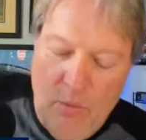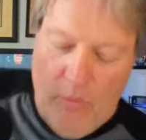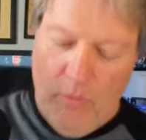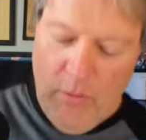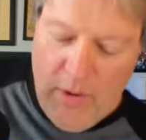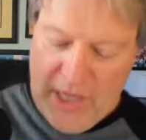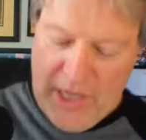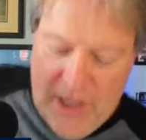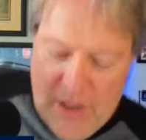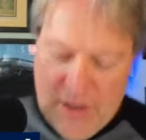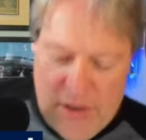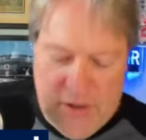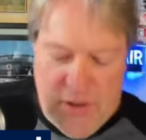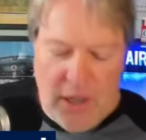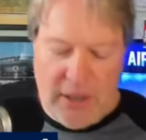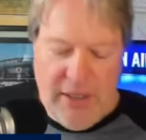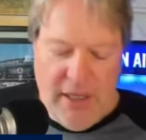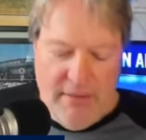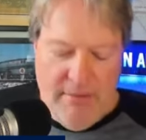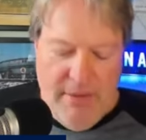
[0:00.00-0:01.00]
when he
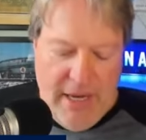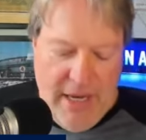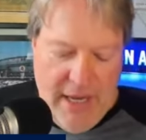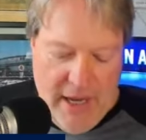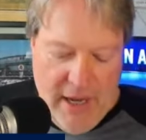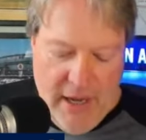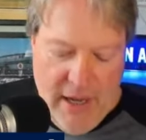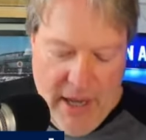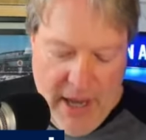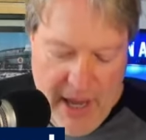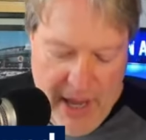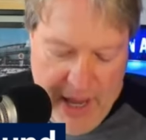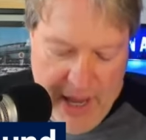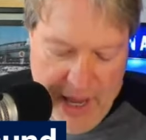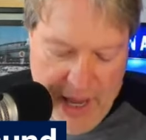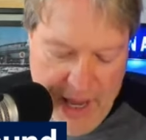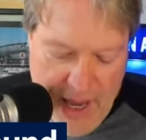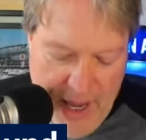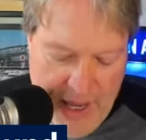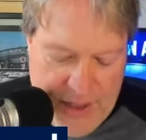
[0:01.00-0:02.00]
talked to the media
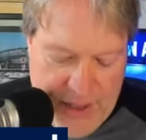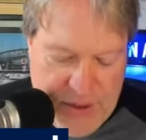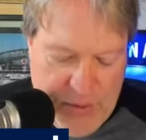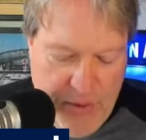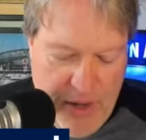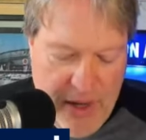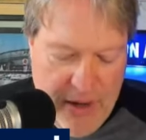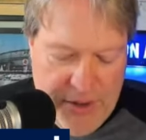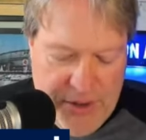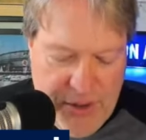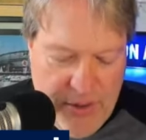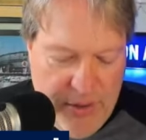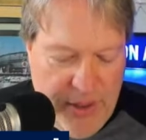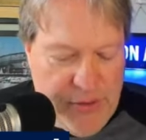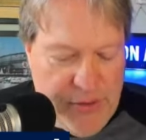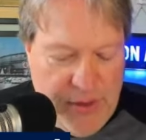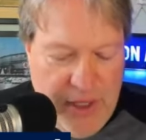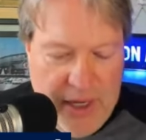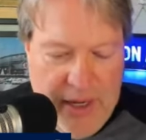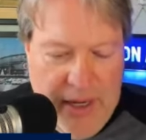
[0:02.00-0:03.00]
as well. So
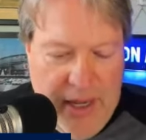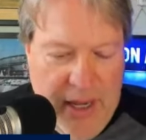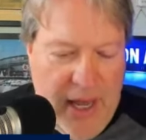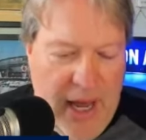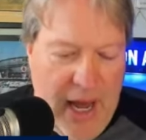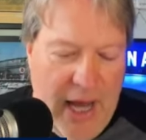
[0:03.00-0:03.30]
interesting.